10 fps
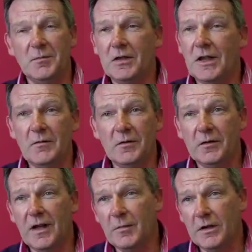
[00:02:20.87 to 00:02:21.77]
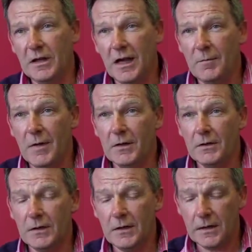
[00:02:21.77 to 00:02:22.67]
but then flapping like mad
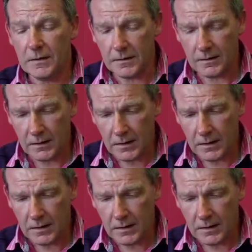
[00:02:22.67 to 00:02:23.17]
underneath.